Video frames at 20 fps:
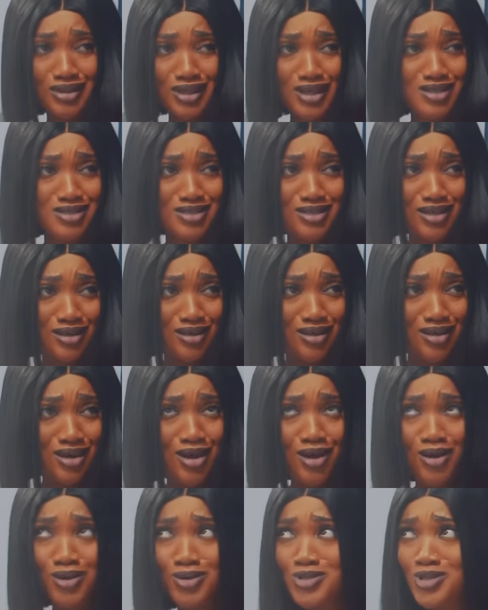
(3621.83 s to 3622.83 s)
Kester,
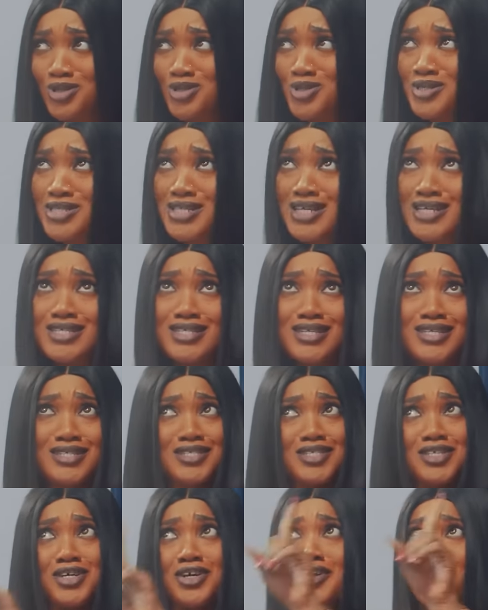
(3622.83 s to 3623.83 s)
who told you it takes
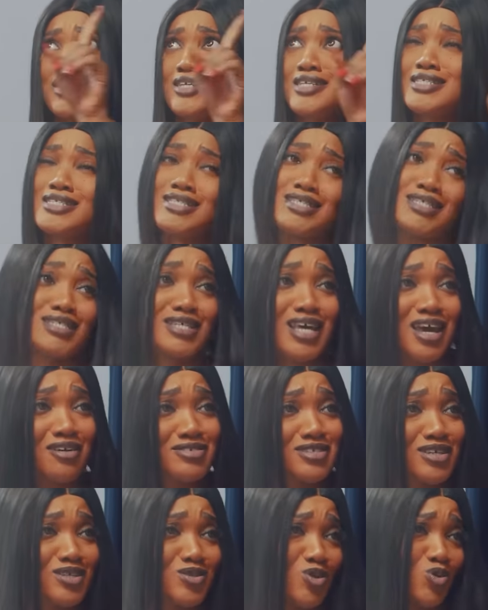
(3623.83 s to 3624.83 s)
eternity to have
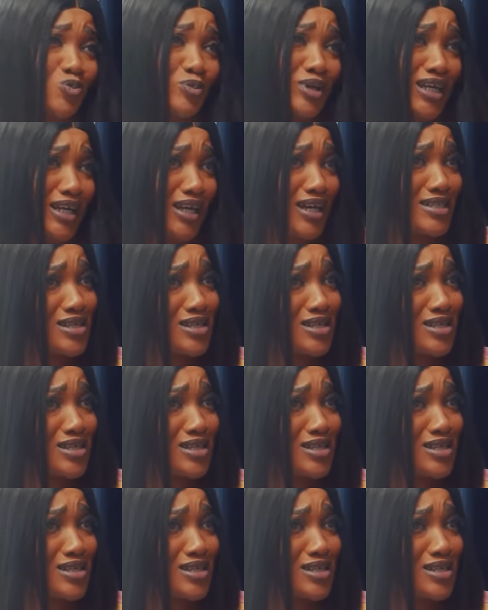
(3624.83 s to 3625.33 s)
sex with a woman and